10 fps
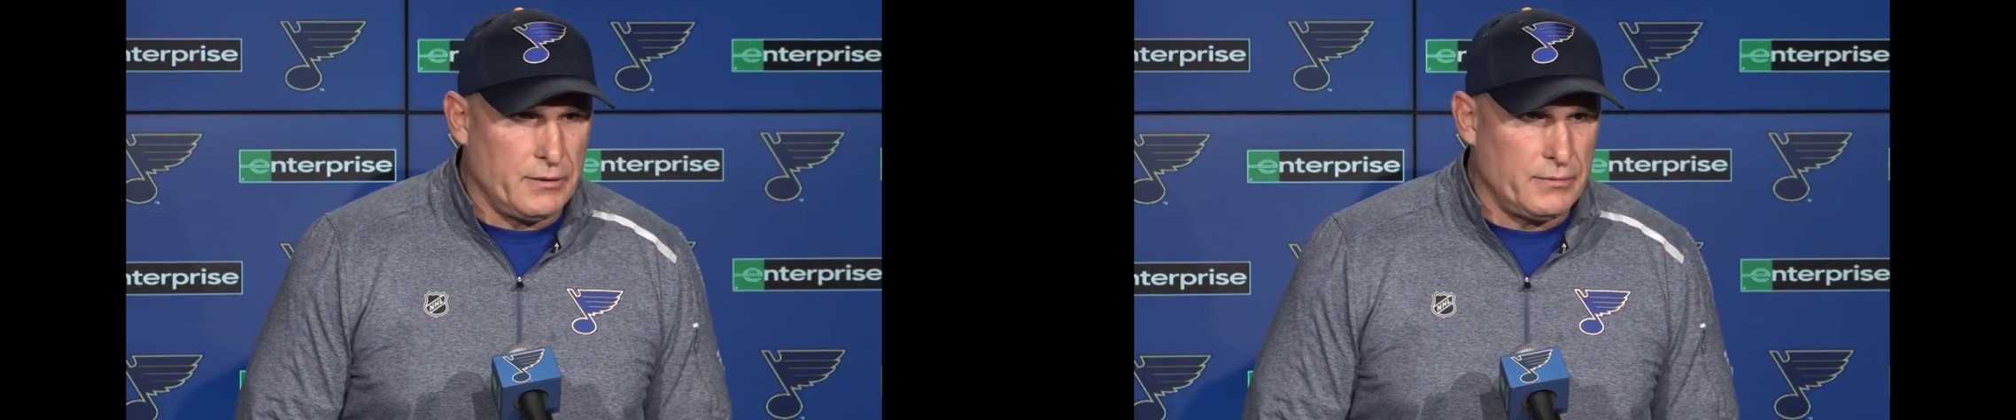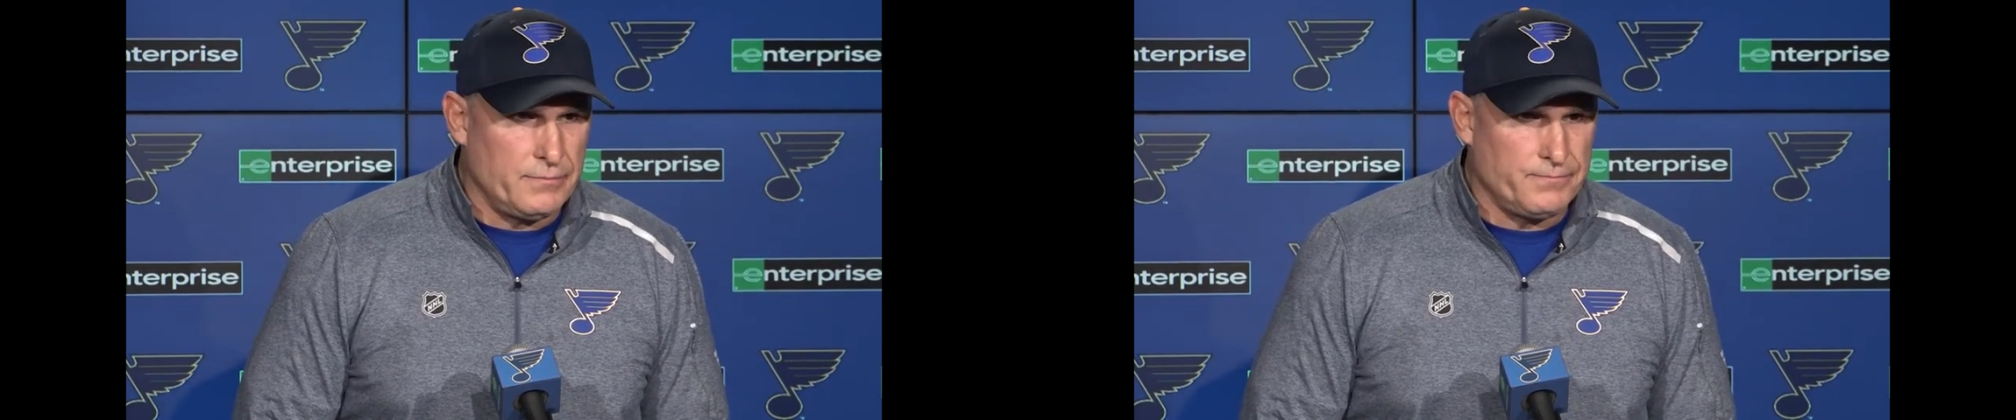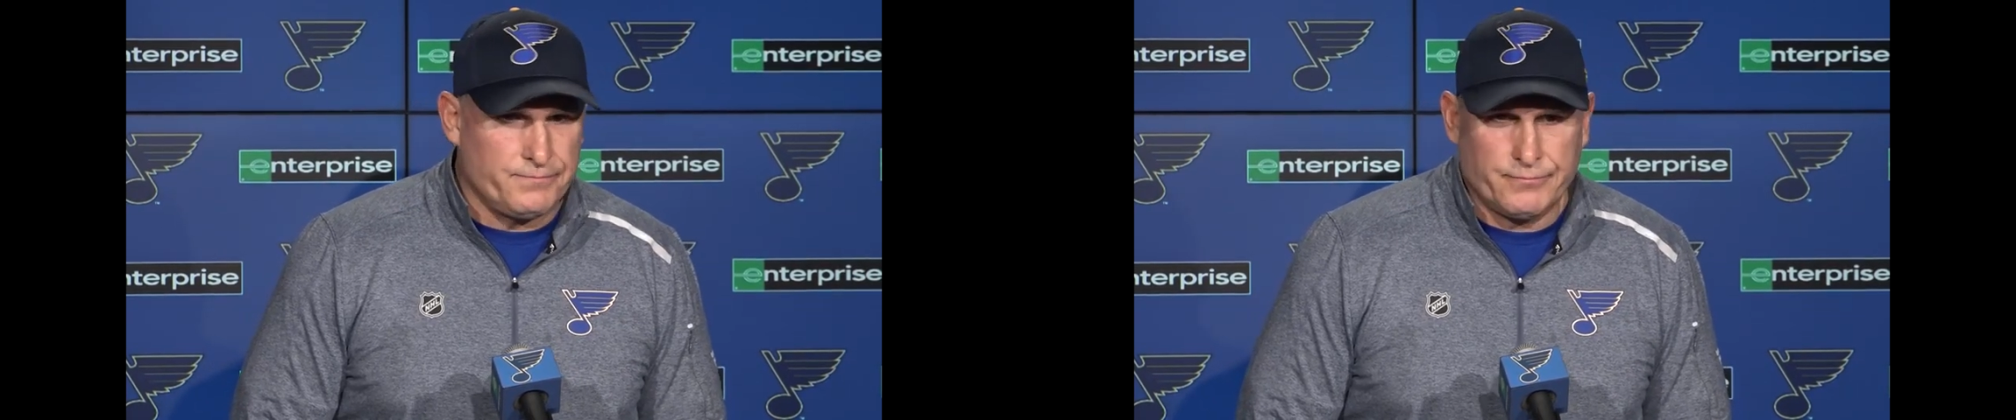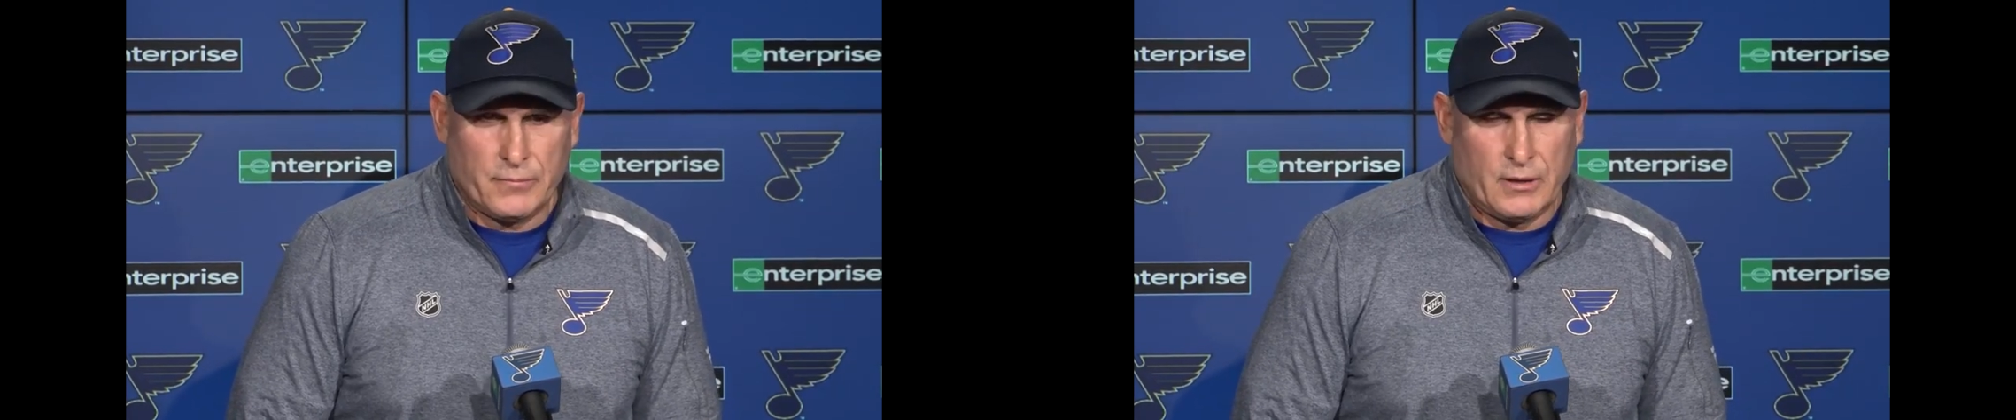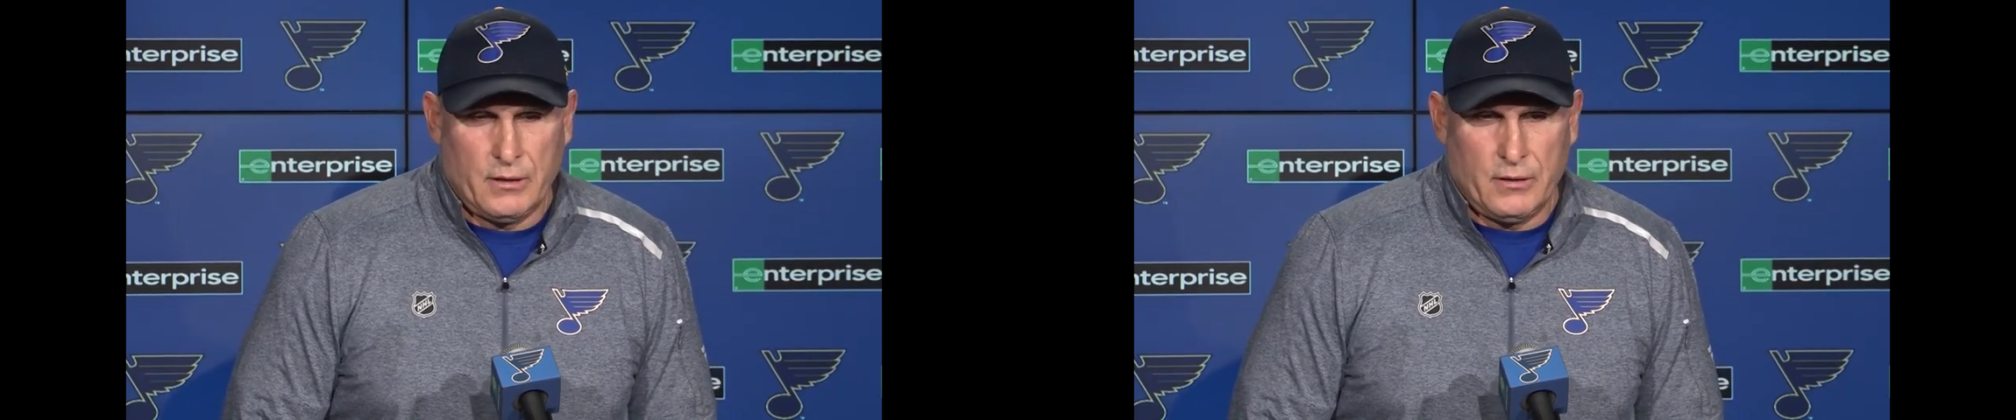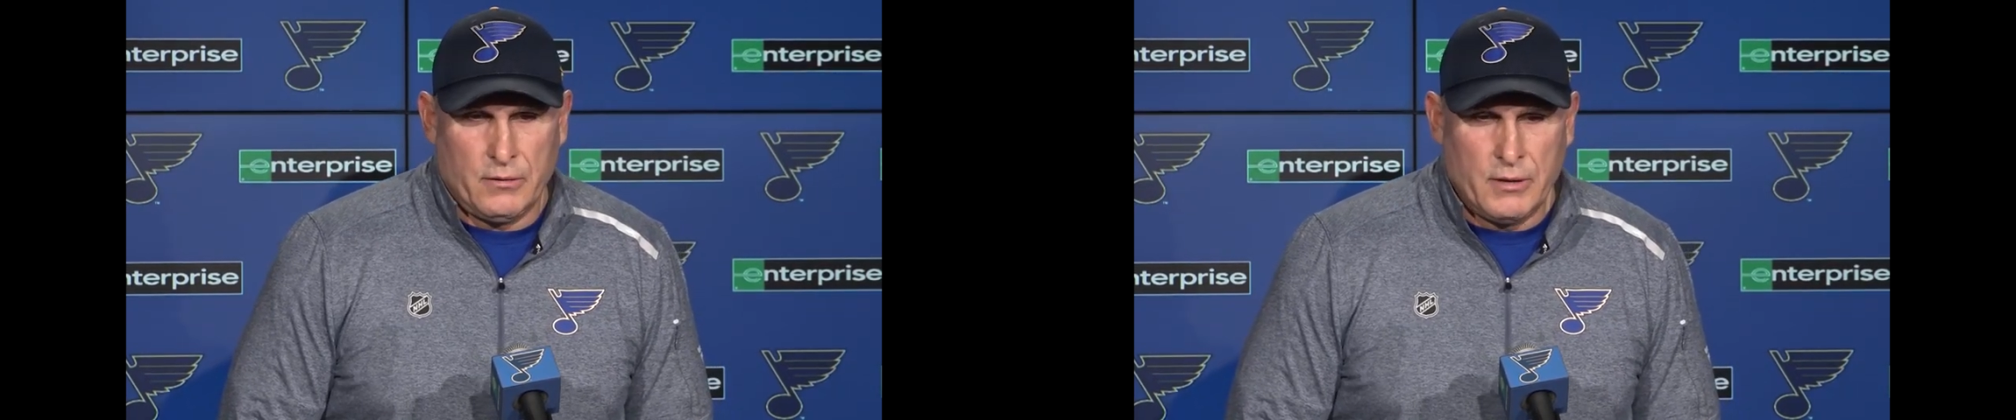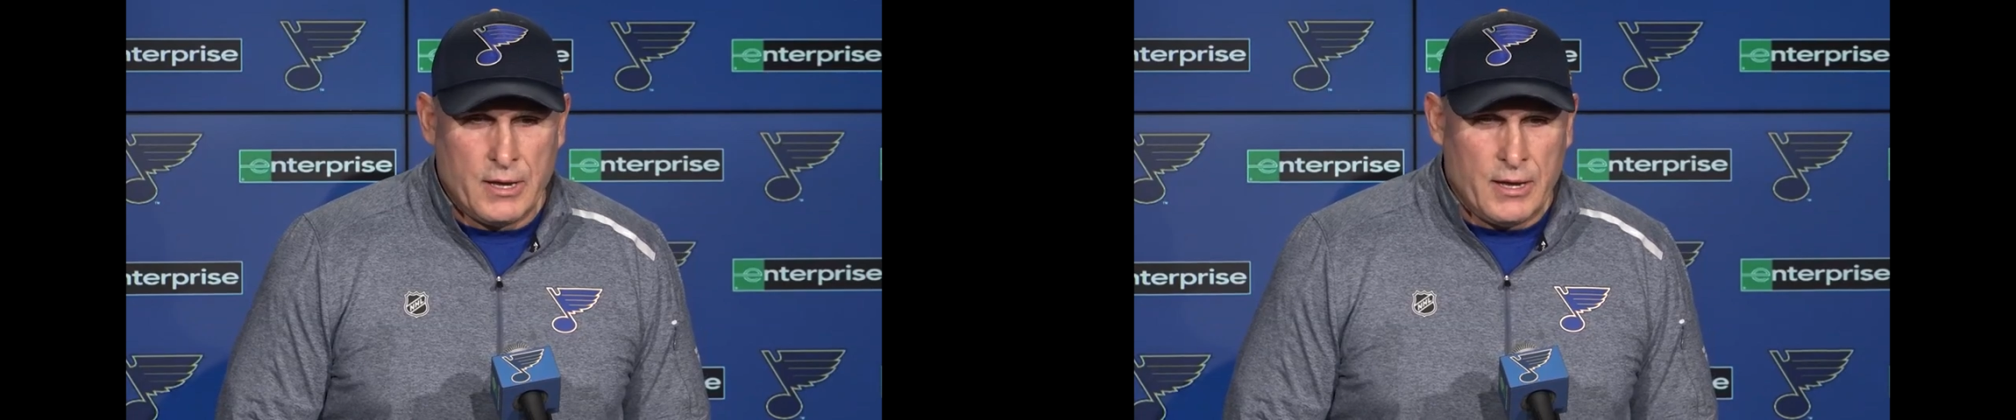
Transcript: and you know,